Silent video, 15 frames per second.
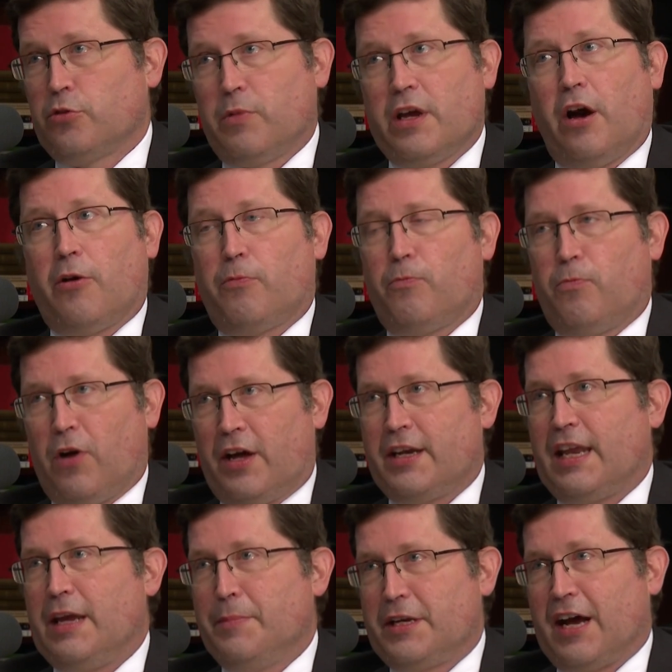we all
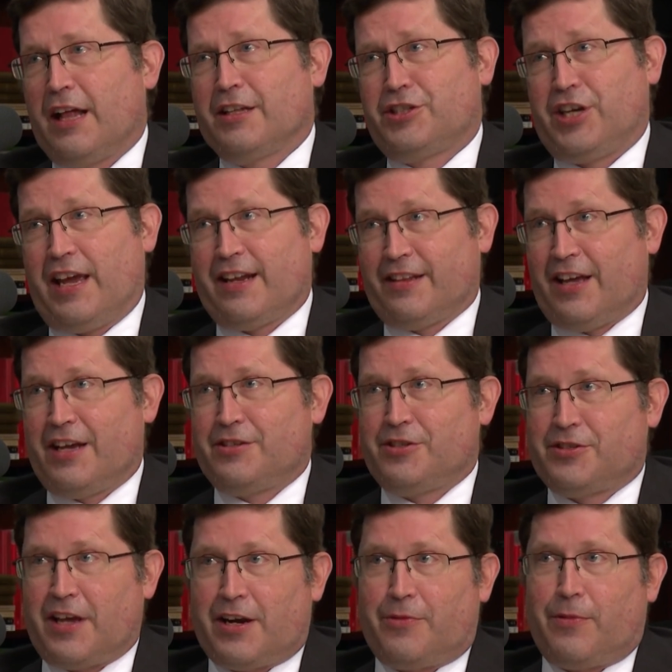run hematology
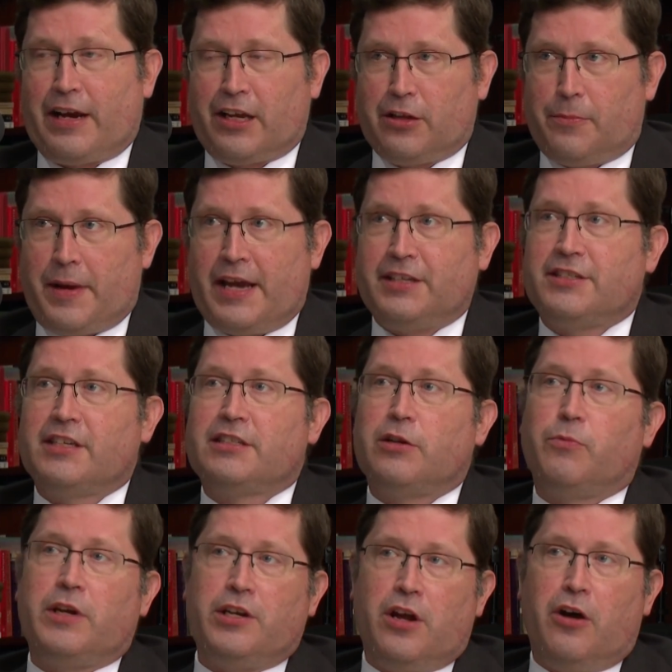analyzers on a regular basis,
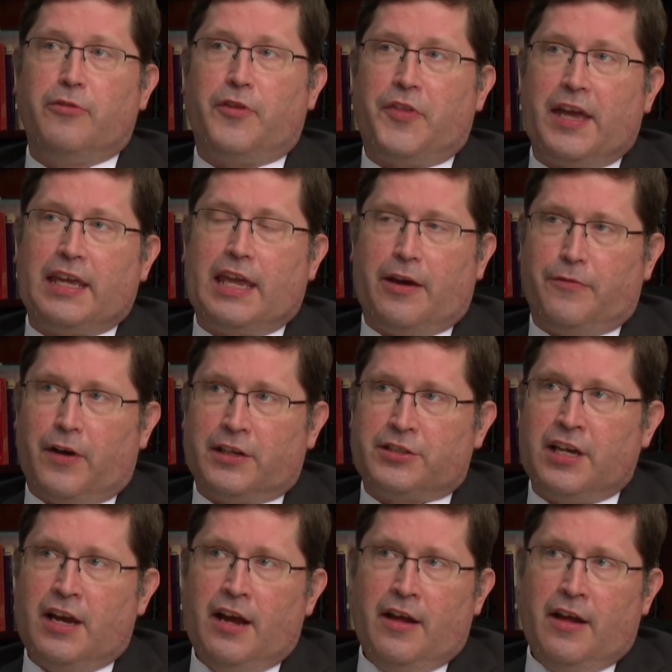and we know that they give us